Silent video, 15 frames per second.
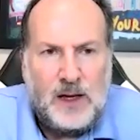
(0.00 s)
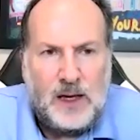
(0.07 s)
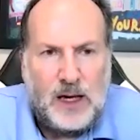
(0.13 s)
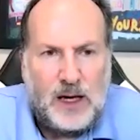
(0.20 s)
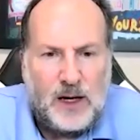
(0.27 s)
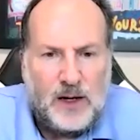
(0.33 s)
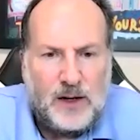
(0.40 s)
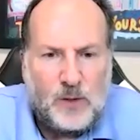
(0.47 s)

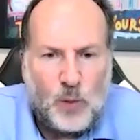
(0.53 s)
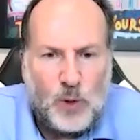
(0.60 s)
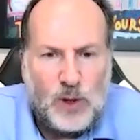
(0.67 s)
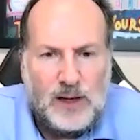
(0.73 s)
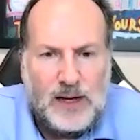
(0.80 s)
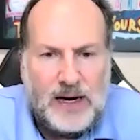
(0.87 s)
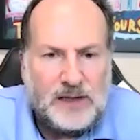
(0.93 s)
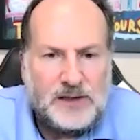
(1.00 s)
and
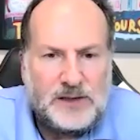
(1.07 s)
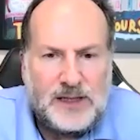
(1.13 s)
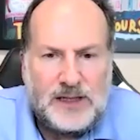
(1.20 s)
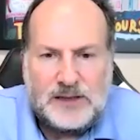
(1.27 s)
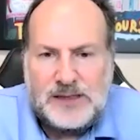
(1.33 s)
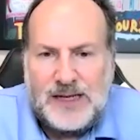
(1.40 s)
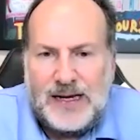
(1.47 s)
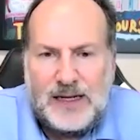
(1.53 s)
realizing
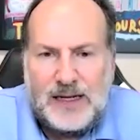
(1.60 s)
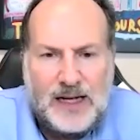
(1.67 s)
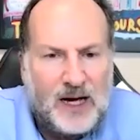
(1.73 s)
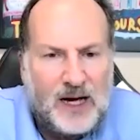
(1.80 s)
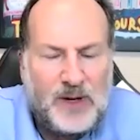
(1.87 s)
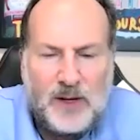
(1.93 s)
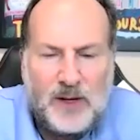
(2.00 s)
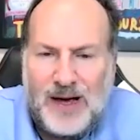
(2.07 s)
it's like
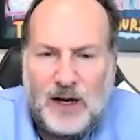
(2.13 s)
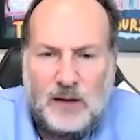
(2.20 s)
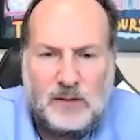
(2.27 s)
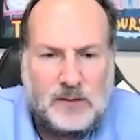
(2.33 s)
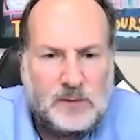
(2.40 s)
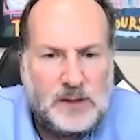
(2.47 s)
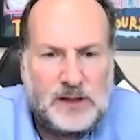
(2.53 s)
climbing a mountain.